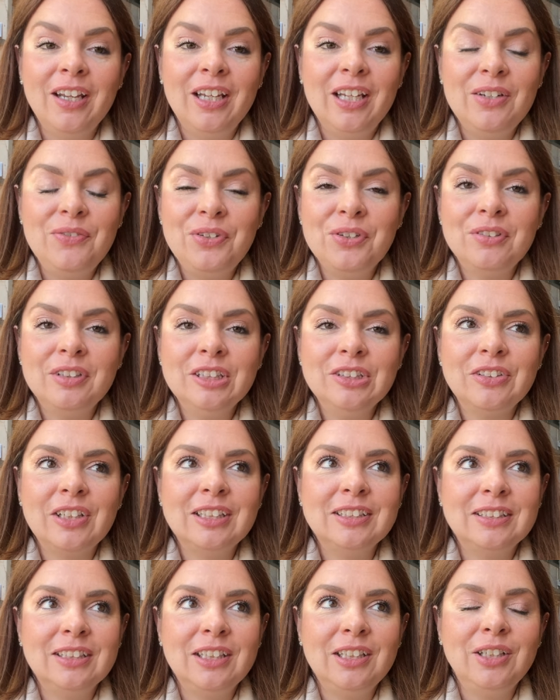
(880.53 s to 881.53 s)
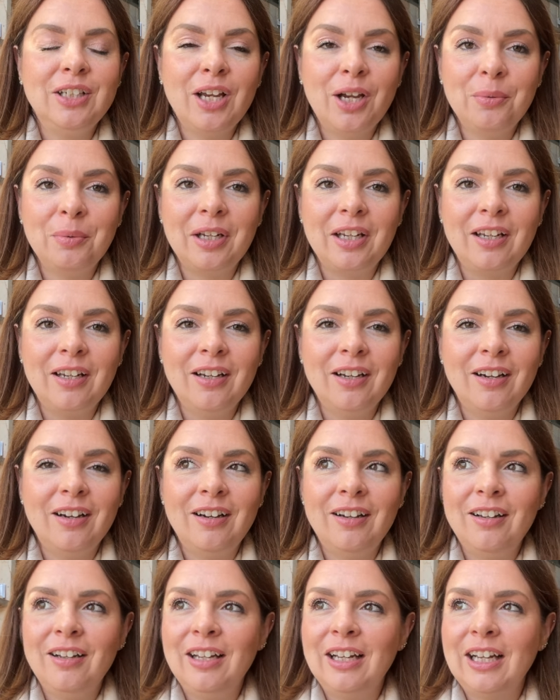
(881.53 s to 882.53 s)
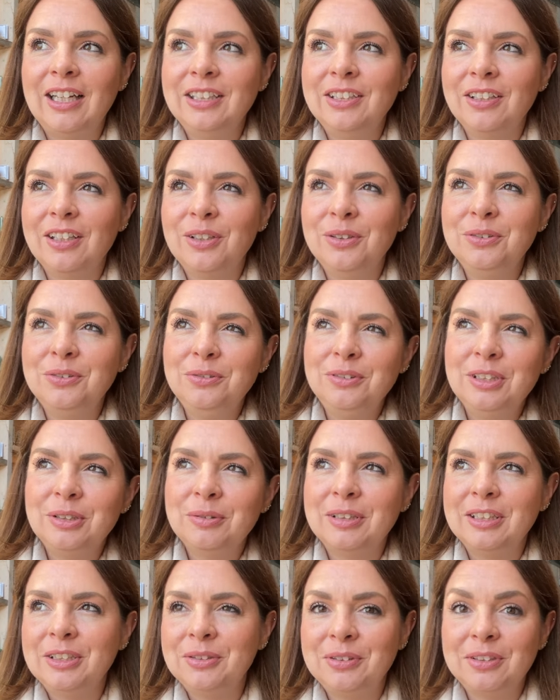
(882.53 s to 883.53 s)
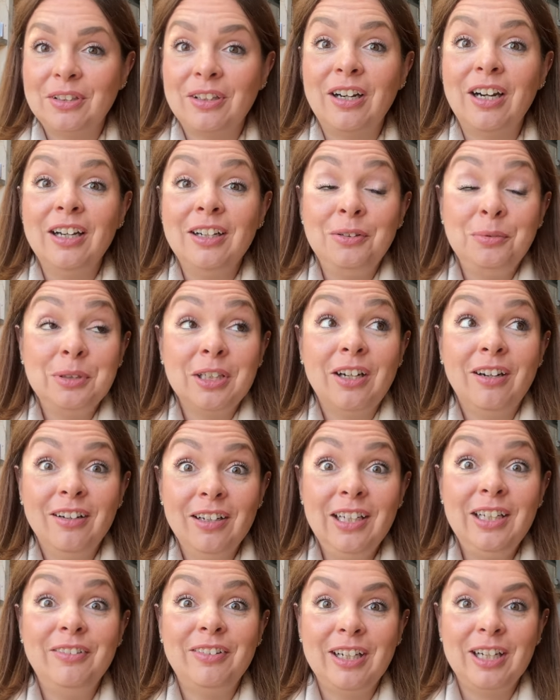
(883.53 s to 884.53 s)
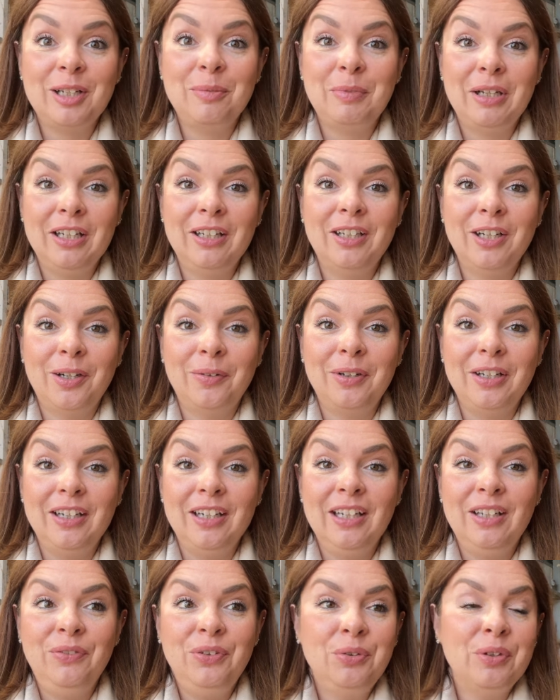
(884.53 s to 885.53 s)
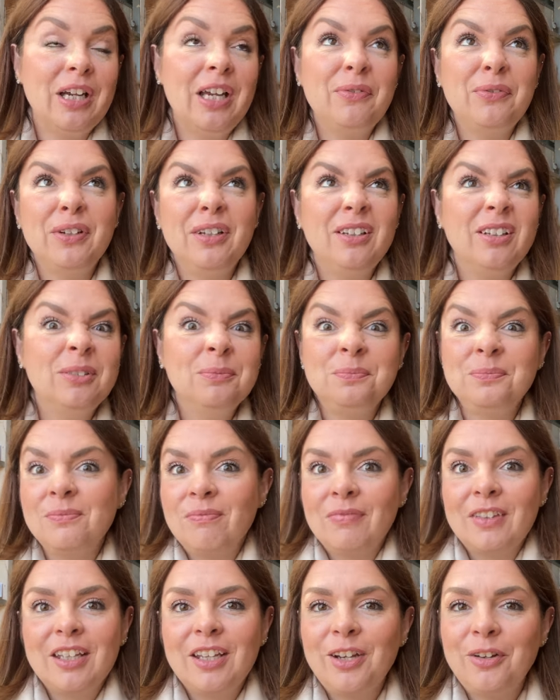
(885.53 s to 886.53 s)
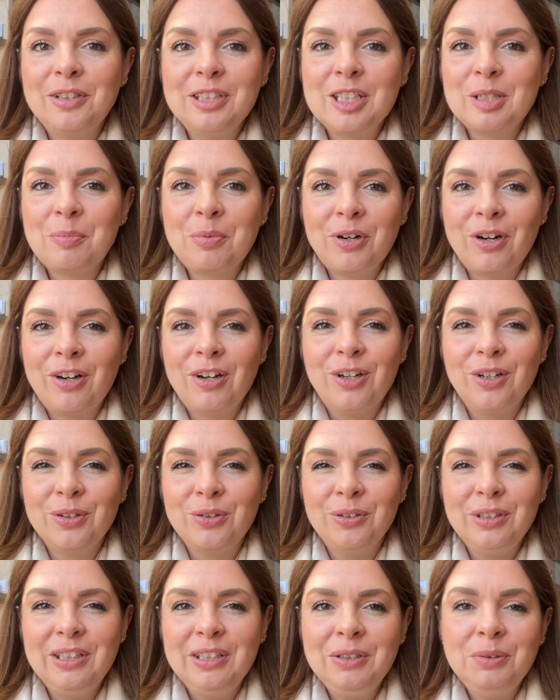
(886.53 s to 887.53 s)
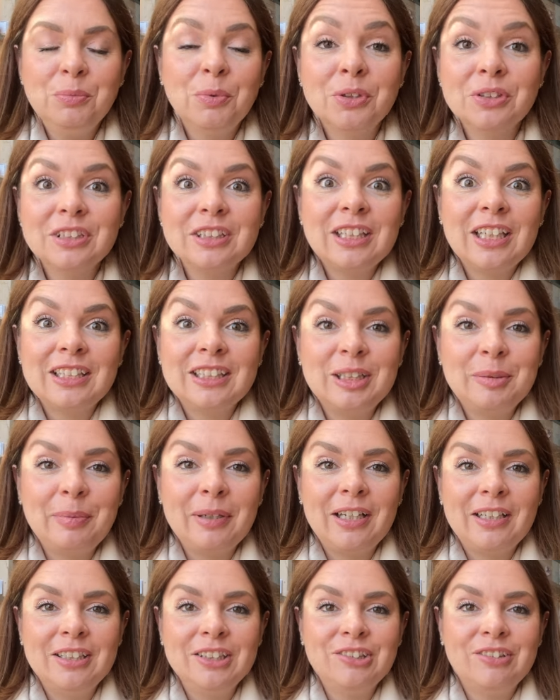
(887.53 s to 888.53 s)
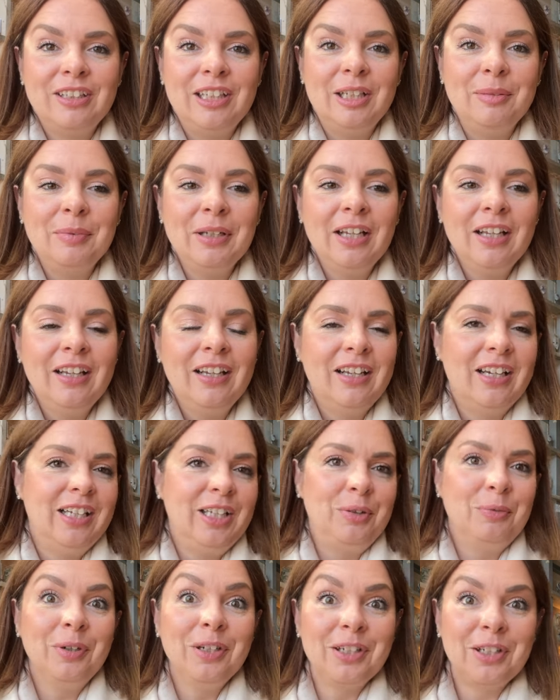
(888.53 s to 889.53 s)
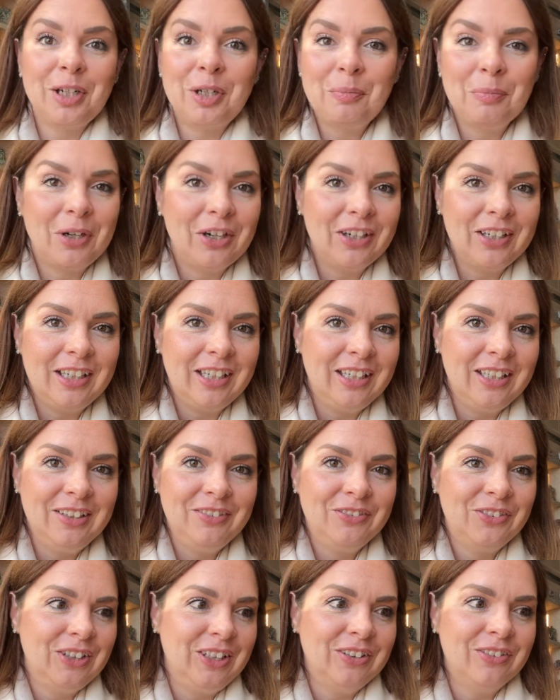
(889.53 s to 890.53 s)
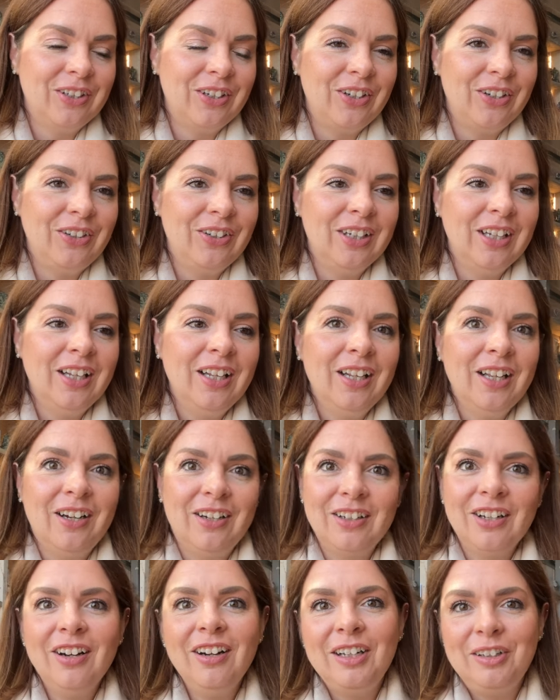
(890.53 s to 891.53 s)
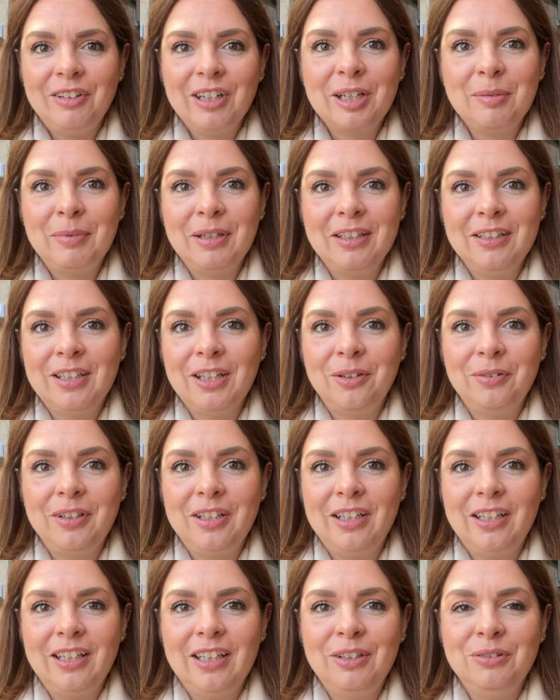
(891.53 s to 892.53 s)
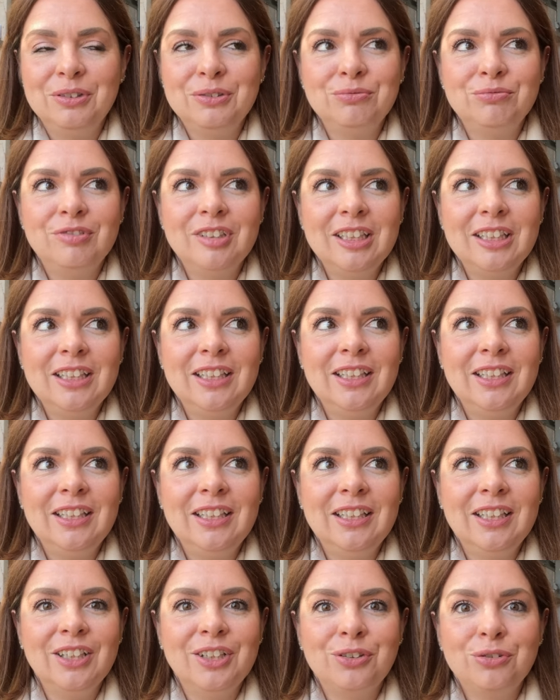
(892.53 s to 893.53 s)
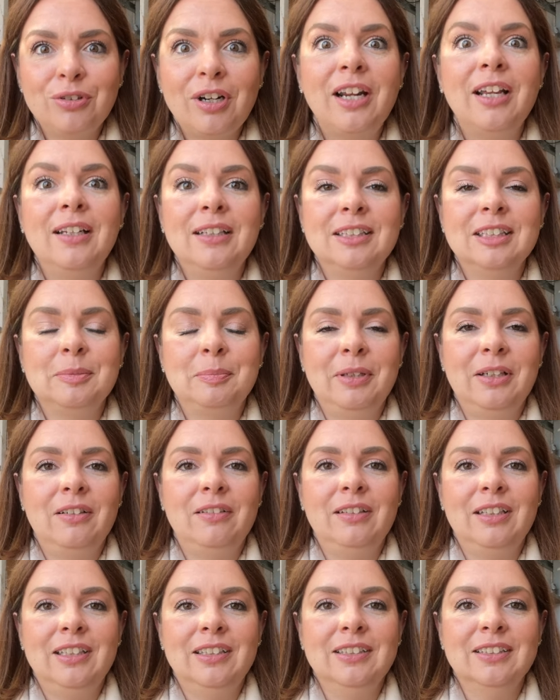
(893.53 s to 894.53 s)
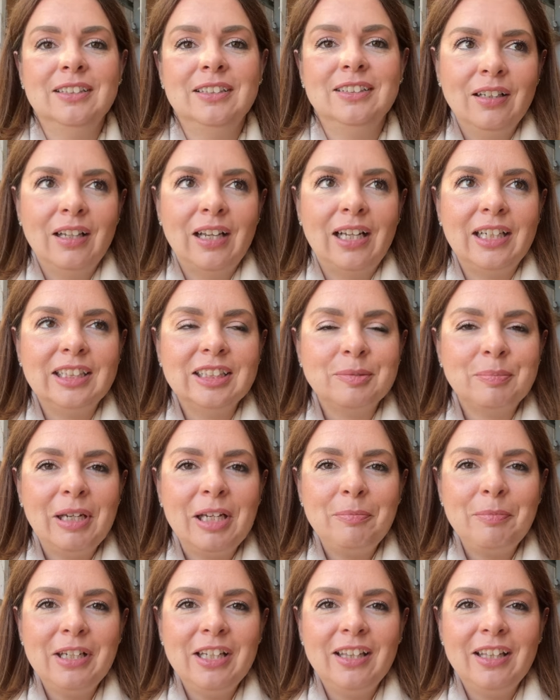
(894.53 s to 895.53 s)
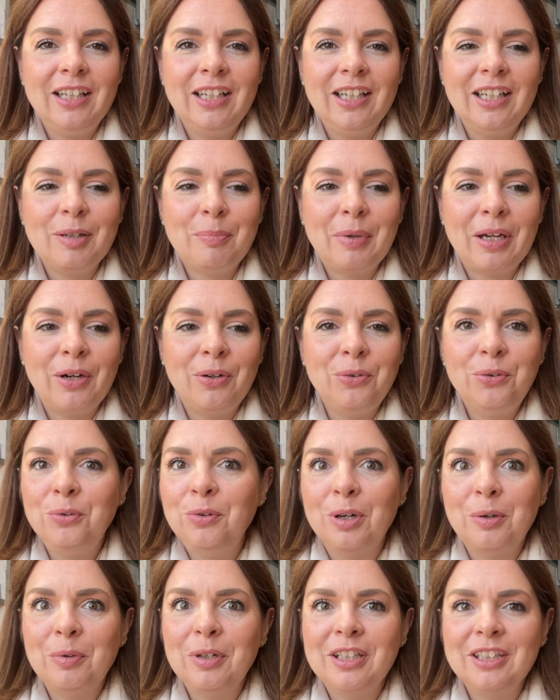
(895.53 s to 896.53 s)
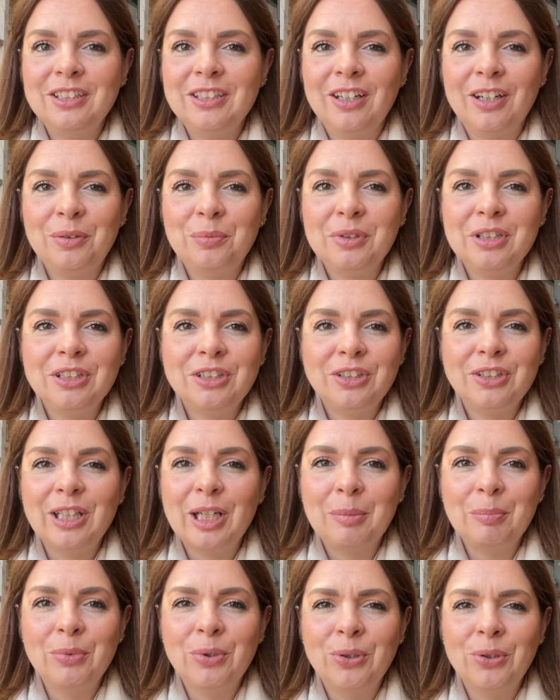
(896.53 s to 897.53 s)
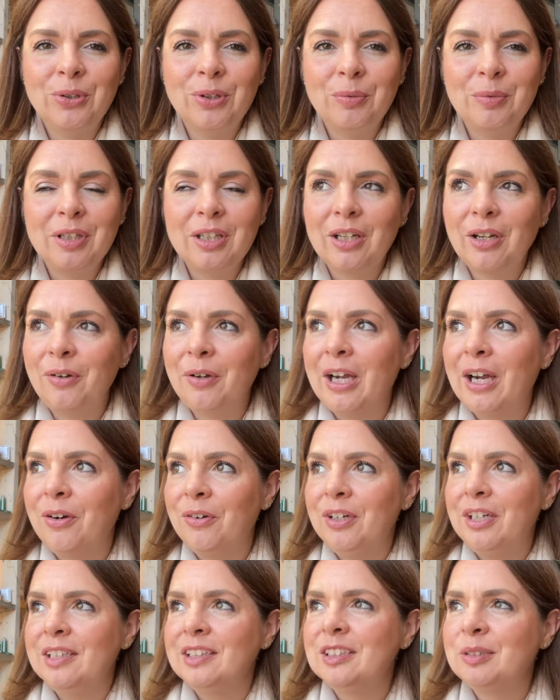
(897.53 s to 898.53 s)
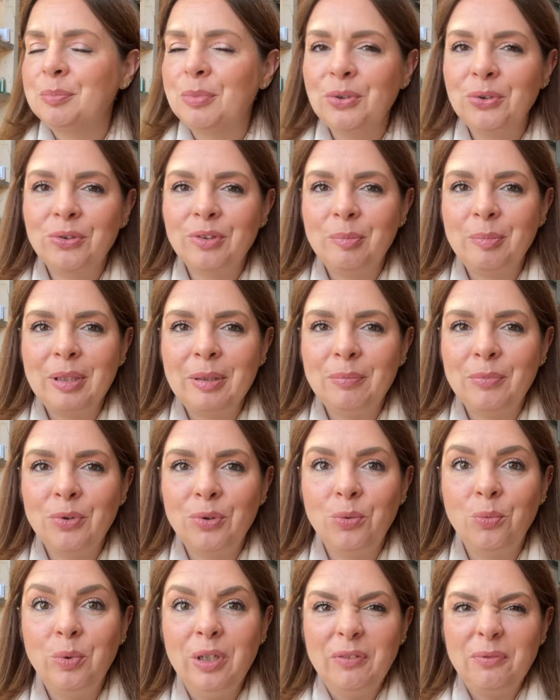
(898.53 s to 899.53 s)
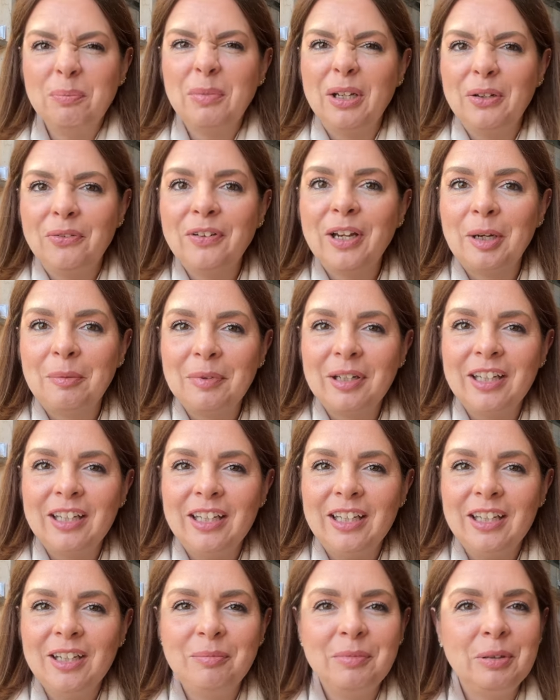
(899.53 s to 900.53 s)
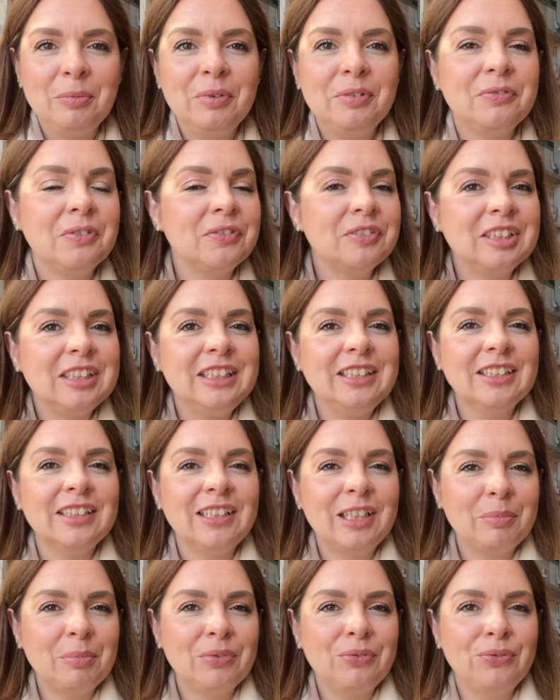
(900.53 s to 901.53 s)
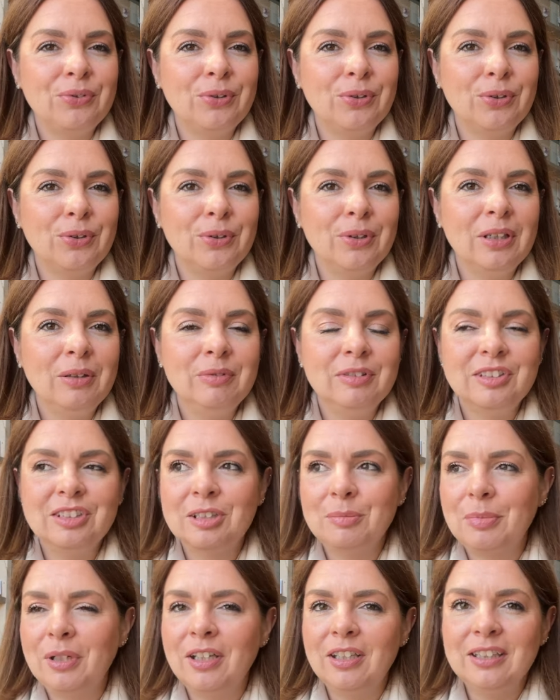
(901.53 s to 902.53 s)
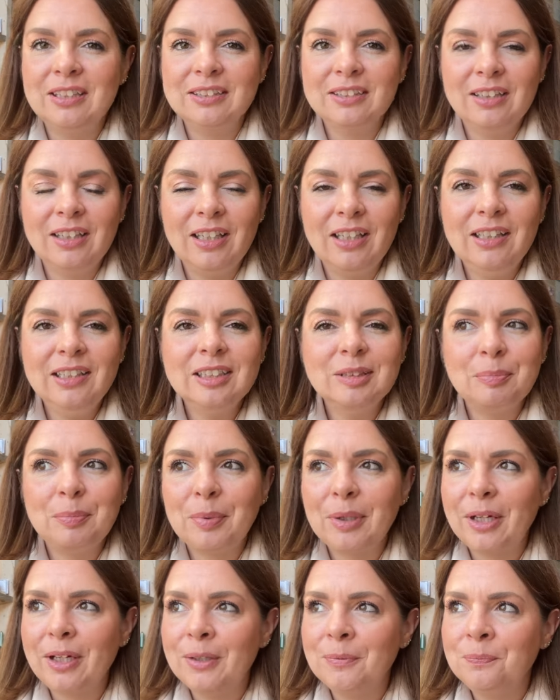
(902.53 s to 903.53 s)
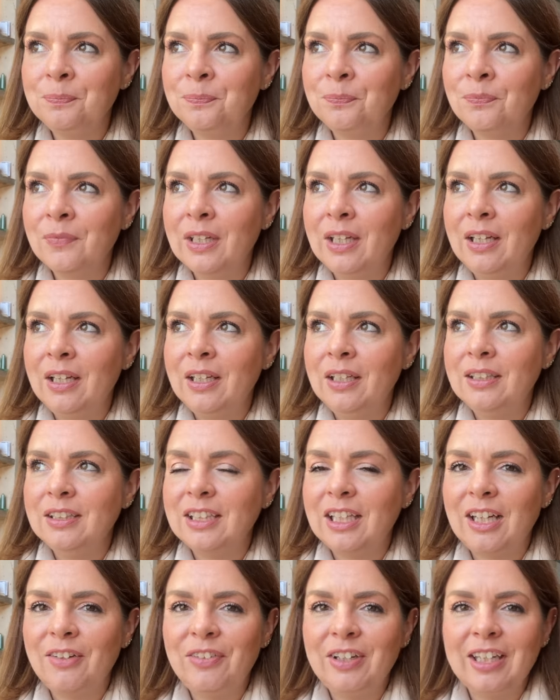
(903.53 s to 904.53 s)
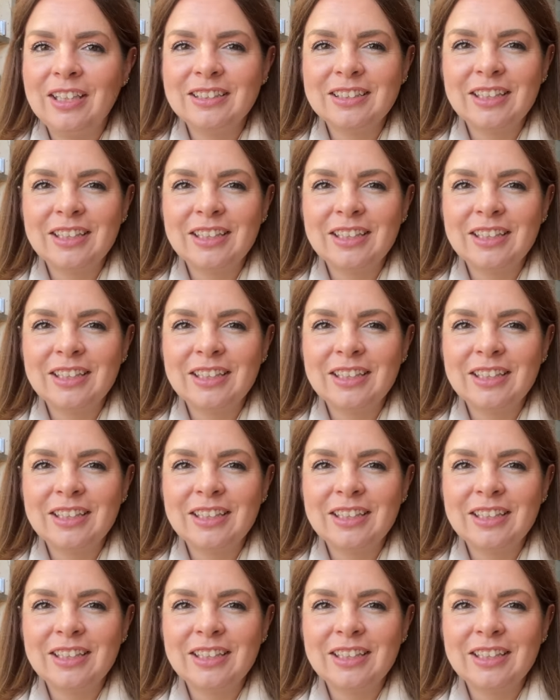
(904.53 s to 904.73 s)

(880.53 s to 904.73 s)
If you're interested in going and you're like, oh, do I or not, I would highly recommend going. If you're ever going to Prague, or you want to actually plan a trip and you want to go mining for your own, I'd highly recommend going. It was really a great experience. And it's made me think about, oh, I want to do that more. I want to go out and explore a bit more with my family. I mean, we've obviously done that before with suppliers and things, but to have it as